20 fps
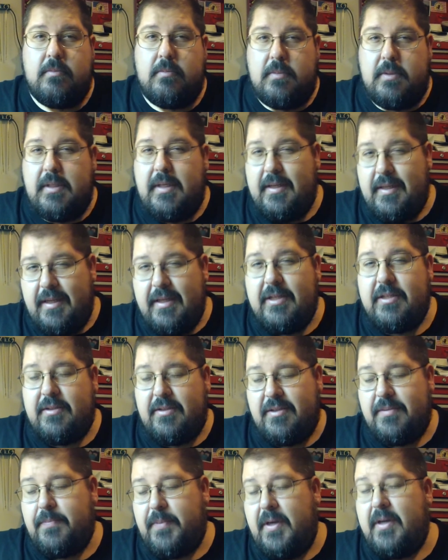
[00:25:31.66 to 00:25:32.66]

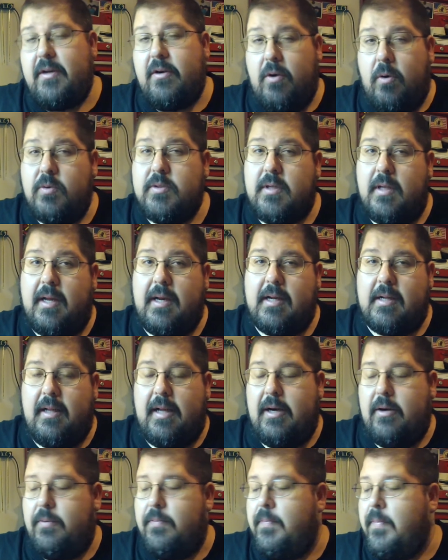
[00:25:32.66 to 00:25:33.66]
his opinion holds a lot of
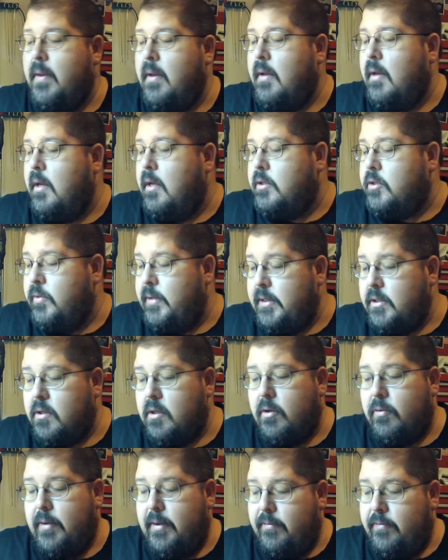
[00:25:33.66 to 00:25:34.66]
clout. So he's
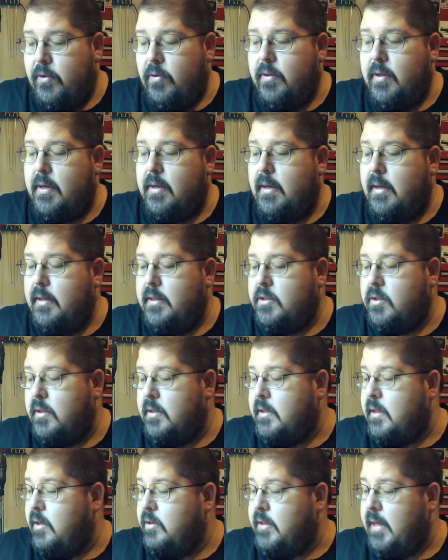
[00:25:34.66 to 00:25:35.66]
going to review the gun, he's going
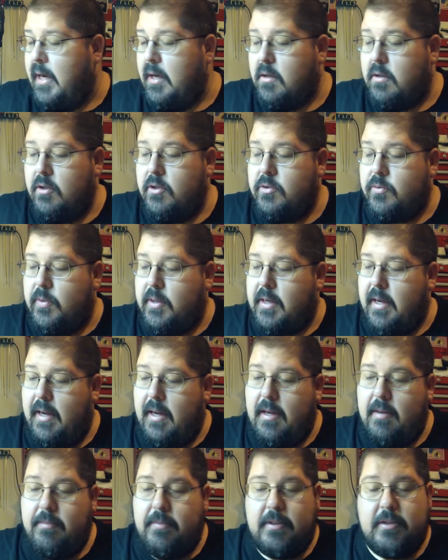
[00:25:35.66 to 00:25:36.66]
to tell us how close we
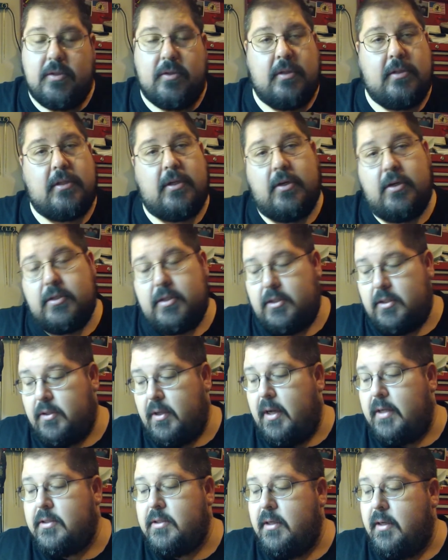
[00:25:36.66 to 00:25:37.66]
came, he's going to tell us his
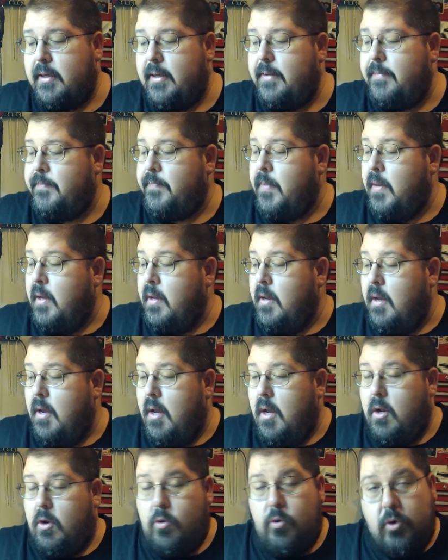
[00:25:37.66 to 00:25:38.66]
thoughts on it.
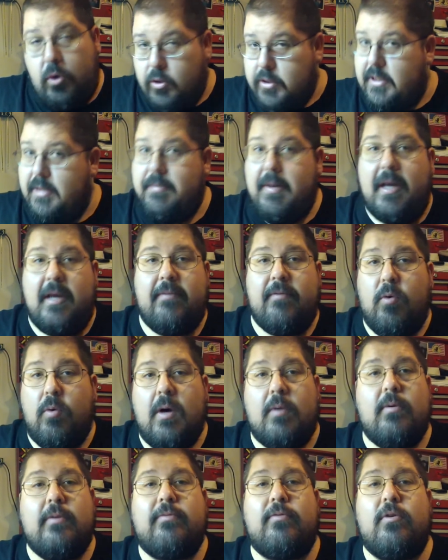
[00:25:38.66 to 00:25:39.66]
Who knows, he may even
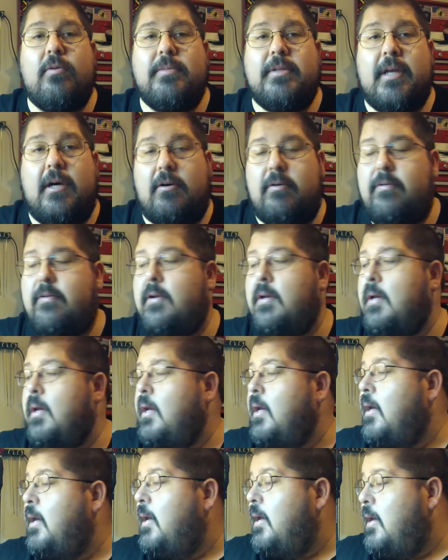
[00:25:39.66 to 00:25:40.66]
want one for himself.
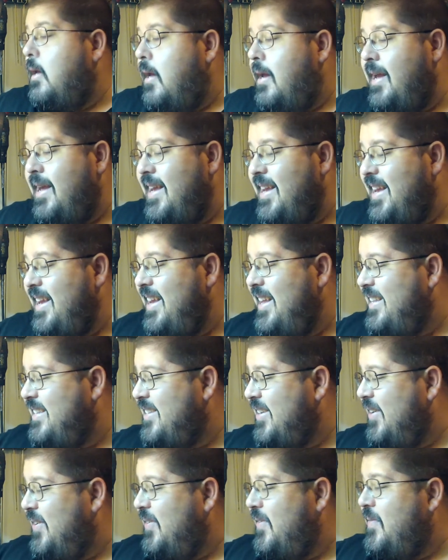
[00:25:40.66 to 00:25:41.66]

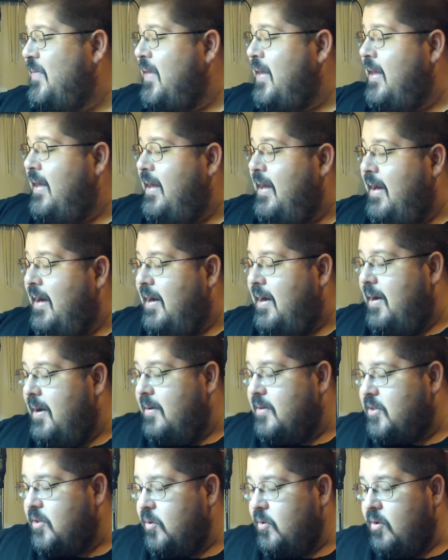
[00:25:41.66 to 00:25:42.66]
So
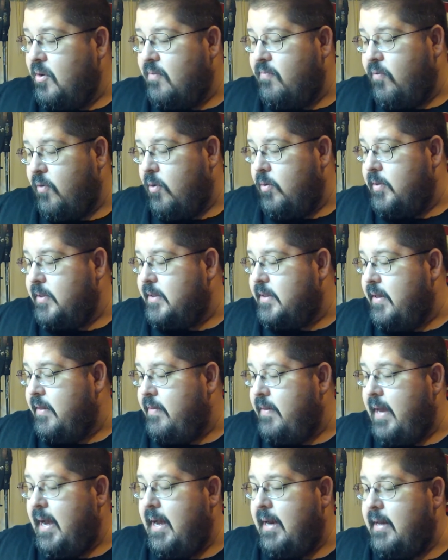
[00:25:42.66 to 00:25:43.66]
look forward to
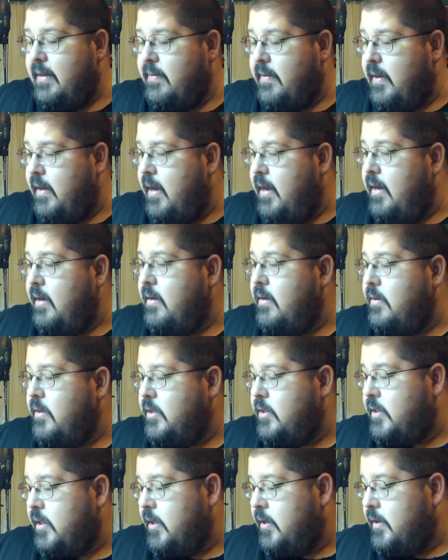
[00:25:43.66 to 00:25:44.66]
that at the end of the
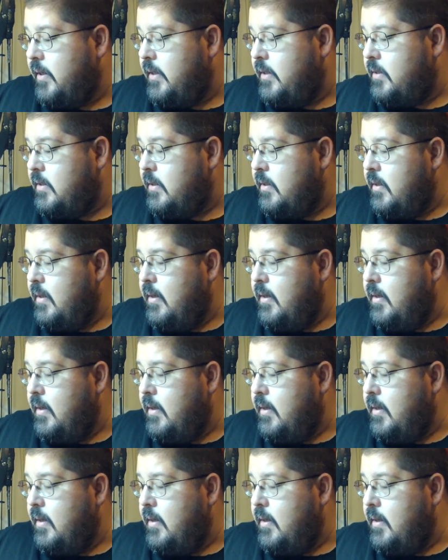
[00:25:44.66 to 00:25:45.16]
series.